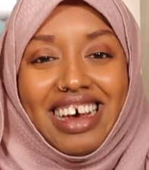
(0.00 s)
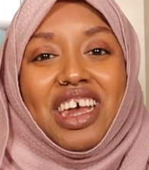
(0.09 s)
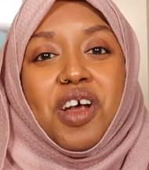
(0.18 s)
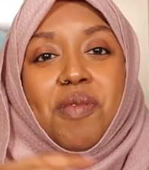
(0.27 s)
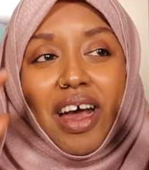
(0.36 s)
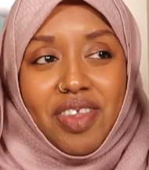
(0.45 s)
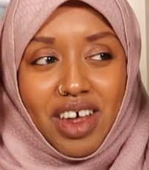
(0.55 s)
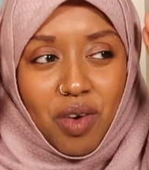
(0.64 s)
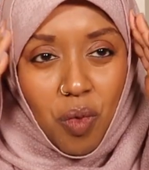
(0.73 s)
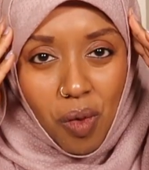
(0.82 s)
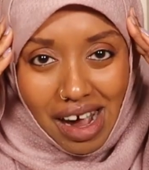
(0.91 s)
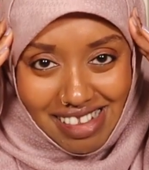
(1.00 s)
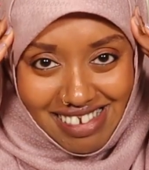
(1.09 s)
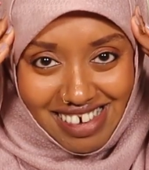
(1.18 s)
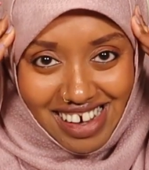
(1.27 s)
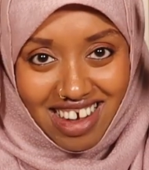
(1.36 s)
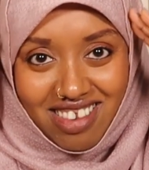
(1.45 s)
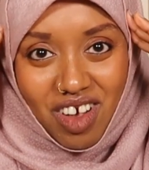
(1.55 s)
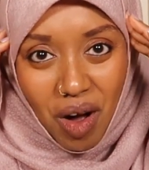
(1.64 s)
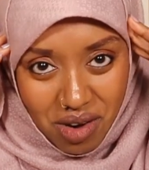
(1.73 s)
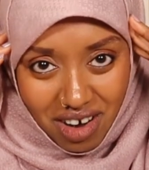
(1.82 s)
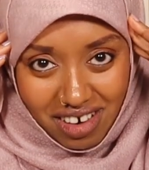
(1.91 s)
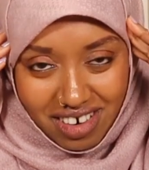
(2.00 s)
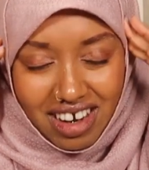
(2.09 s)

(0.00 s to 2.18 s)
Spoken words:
You might think, what is going on?